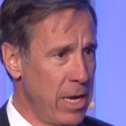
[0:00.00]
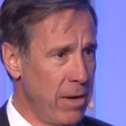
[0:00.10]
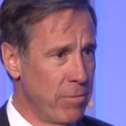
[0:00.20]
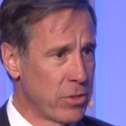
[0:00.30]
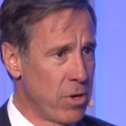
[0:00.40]

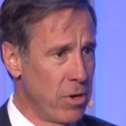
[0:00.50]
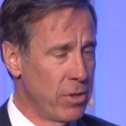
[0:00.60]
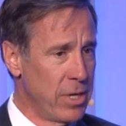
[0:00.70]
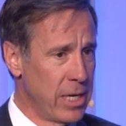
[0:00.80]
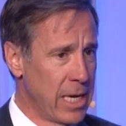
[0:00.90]
It was
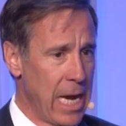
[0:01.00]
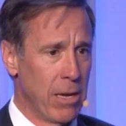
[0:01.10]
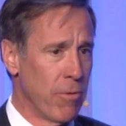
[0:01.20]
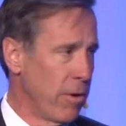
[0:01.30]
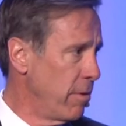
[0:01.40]
called
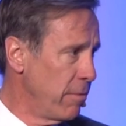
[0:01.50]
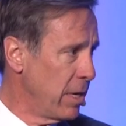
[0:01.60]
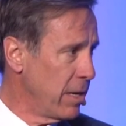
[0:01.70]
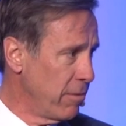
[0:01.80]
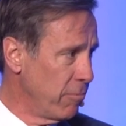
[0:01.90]
Gaylord
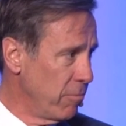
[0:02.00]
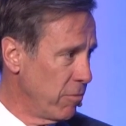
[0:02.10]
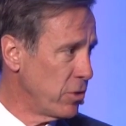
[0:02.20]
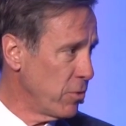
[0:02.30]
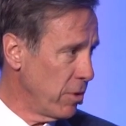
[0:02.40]

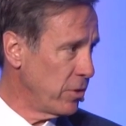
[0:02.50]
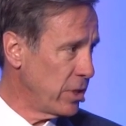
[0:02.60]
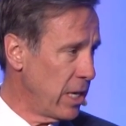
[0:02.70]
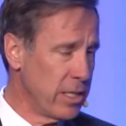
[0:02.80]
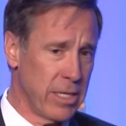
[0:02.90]
Resorts,
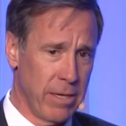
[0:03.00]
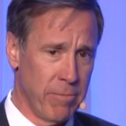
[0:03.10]
and it's a